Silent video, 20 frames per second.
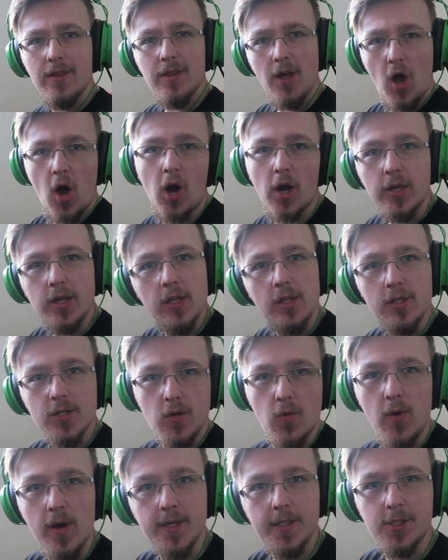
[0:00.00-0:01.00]
the Oculus
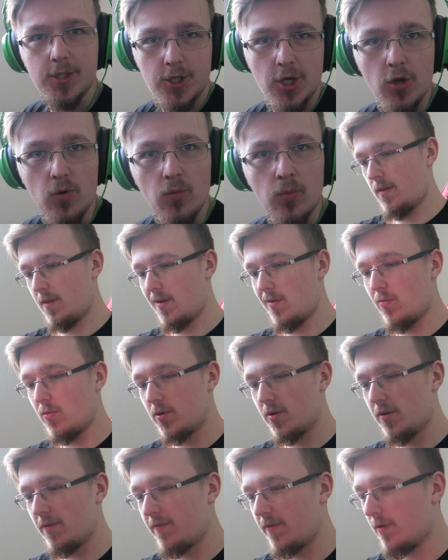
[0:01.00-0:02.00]
Quest 2. I
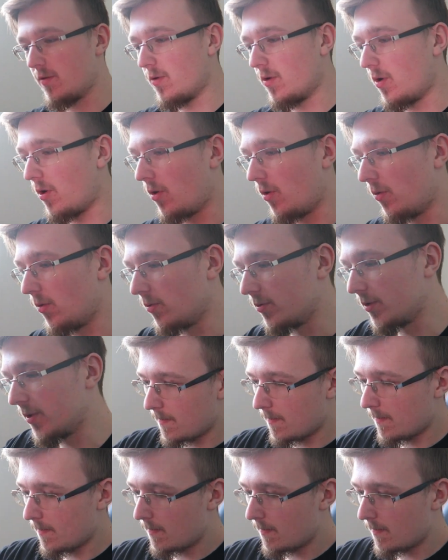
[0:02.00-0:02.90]
wonder if it will hold.